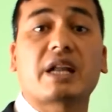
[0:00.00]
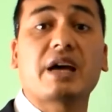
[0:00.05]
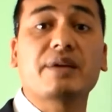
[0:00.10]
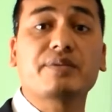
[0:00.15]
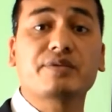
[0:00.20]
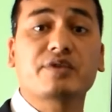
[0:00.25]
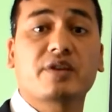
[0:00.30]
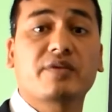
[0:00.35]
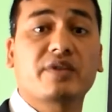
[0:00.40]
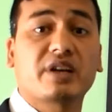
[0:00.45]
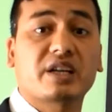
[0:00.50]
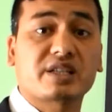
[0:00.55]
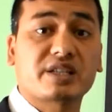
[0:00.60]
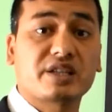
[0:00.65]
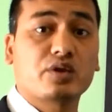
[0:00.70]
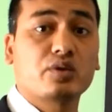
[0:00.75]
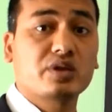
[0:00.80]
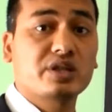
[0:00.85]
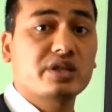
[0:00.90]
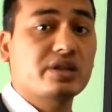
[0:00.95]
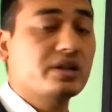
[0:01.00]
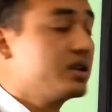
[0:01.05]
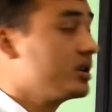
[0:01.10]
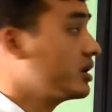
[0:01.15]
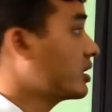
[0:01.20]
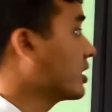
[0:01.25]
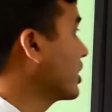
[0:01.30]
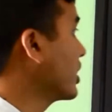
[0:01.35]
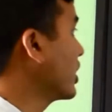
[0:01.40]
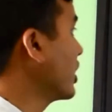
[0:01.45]
types of extinguisher.
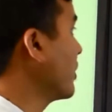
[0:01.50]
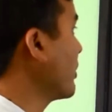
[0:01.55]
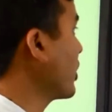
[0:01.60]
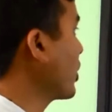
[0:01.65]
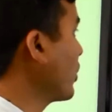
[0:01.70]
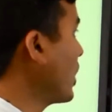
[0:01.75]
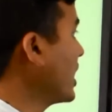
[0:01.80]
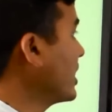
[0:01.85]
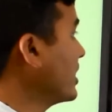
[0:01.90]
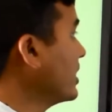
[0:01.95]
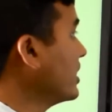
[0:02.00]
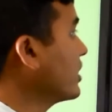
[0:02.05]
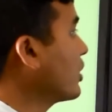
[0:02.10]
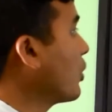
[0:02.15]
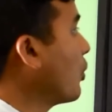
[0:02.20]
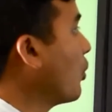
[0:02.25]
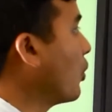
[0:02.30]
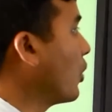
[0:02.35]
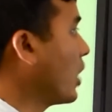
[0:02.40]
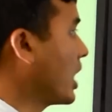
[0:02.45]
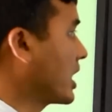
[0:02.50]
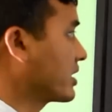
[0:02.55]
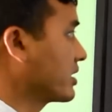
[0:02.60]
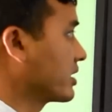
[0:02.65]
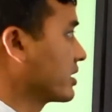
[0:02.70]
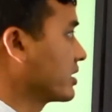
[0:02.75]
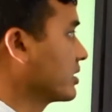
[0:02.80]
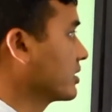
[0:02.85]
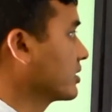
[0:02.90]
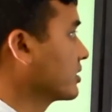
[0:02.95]
Number 1,
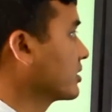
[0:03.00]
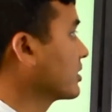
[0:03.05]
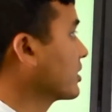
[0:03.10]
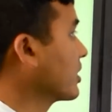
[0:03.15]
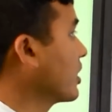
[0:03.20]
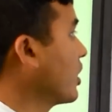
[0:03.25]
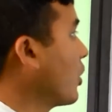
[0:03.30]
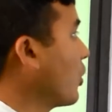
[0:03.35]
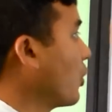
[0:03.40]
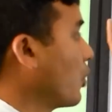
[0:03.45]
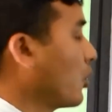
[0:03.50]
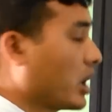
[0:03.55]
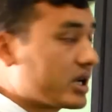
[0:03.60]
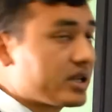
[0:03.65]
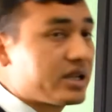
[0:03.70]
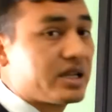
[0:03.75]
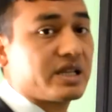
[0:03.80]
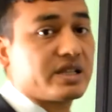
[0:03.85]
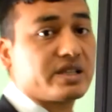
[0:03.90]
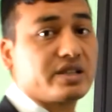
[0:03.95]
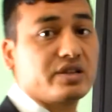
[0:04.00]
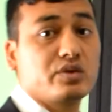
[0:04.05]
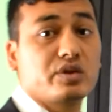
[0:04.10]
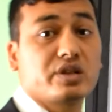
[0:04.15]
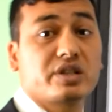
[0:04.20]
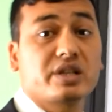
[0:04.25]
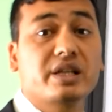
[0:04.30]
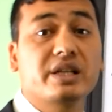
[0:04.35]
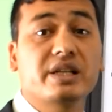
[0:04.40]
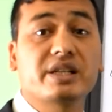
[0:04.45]
water. Water
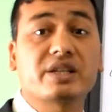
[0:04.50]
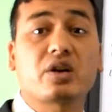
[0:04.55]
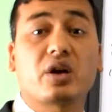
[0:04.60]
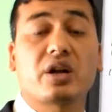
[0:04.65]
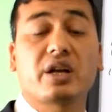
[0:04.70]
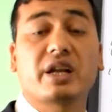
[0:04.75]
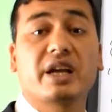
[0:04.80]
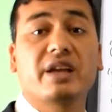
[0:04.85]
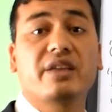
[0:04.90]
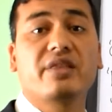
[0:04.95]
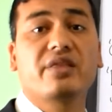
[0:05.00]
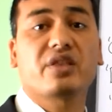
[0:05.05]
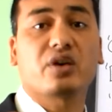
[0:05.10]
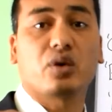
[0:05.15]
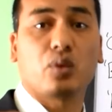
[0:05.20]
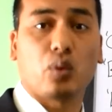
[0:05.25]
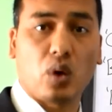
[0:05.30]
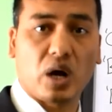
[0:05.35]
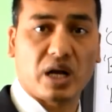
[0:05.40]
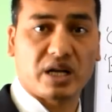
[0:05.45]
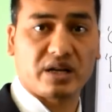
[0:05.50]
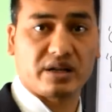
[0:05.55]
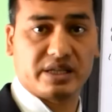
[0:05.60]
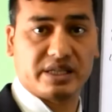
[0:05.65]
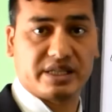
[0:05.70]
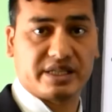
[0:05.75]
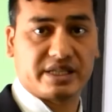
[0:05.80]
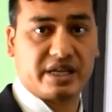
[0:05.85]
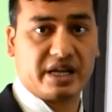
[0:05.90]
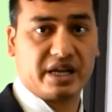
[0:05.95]
extinguisher, it contains the water
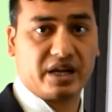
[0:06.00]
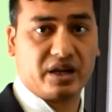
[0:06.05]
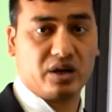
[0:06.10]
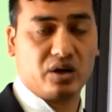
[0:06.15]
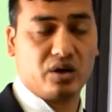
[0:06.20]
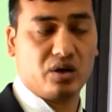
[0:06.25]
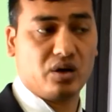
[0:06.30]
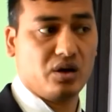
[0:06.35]
inside.